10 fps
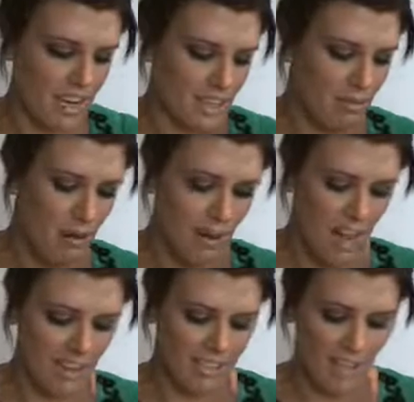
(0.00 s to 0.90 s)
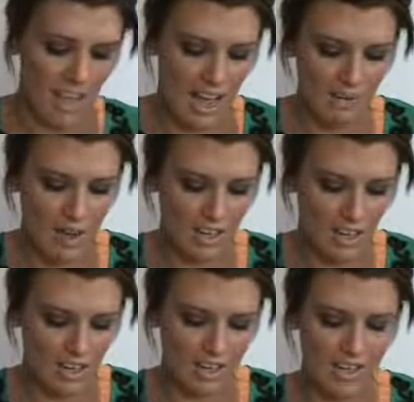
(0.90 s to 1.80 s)
next product um, I
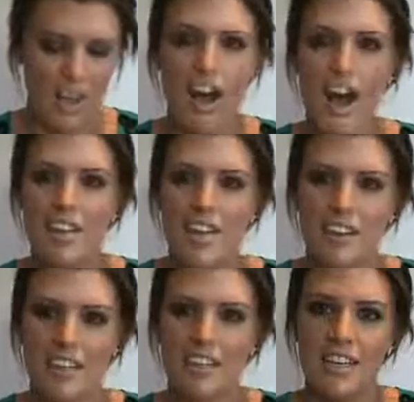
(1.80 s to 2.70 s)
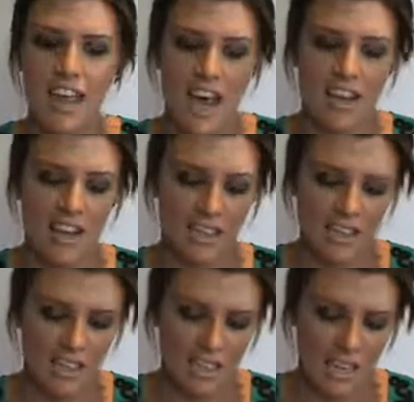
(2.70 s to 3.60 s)
got is a highlighter and I
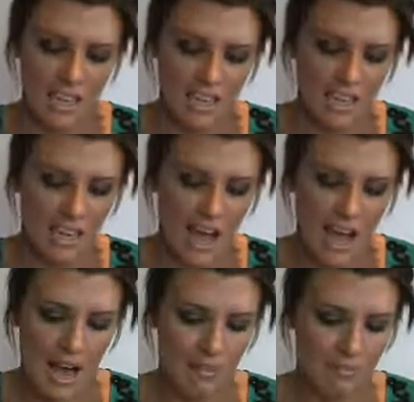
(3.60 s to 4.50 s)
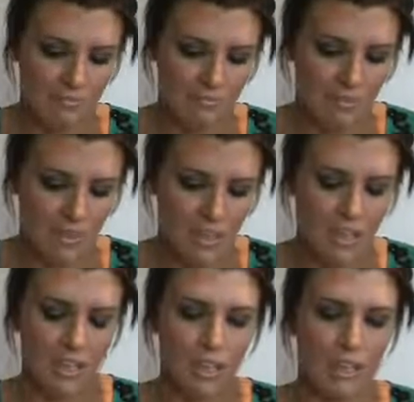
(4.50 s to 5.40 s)
got it in um,
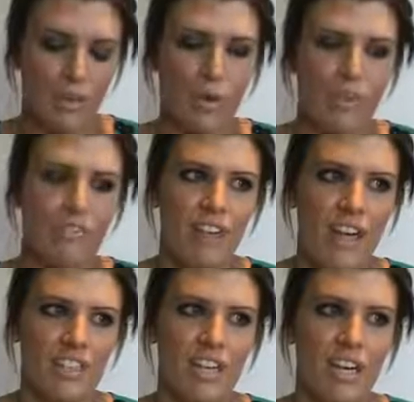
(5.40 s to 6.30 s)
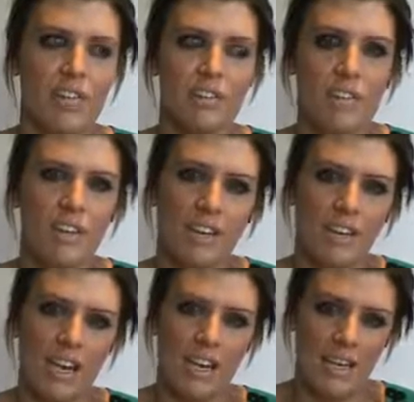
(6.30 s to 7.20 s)
Quick Flash and I also got
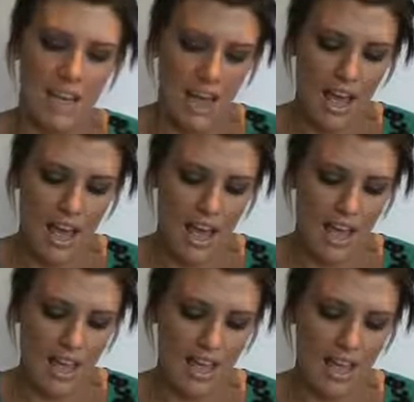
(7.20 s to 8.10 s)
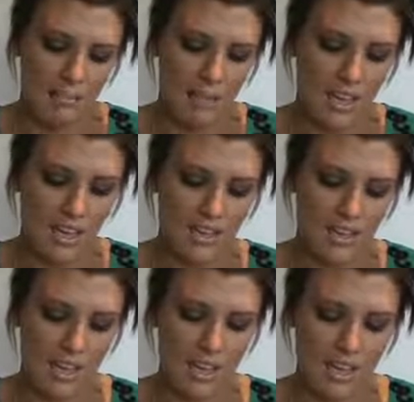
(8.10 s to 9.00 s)
it in a pink
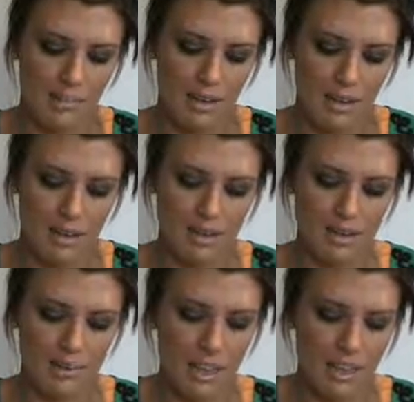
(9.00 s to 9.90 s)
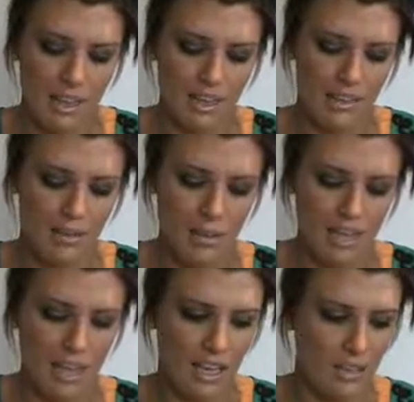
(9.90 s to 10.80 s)
colour but pink colours in my
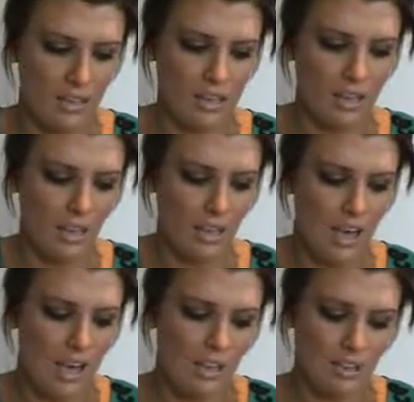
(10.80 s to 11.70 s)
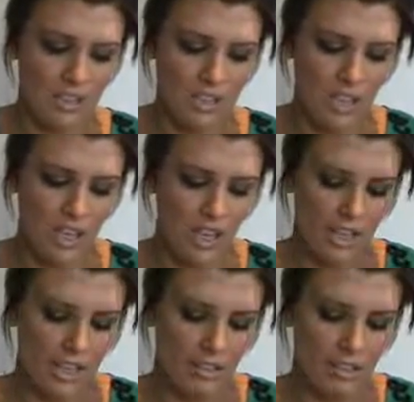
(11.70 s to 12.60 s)
kit so I'll just show
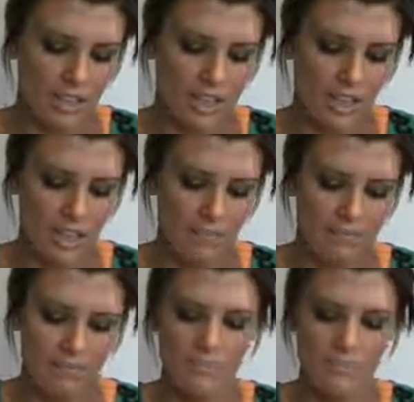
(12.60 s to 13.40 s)
you this one here.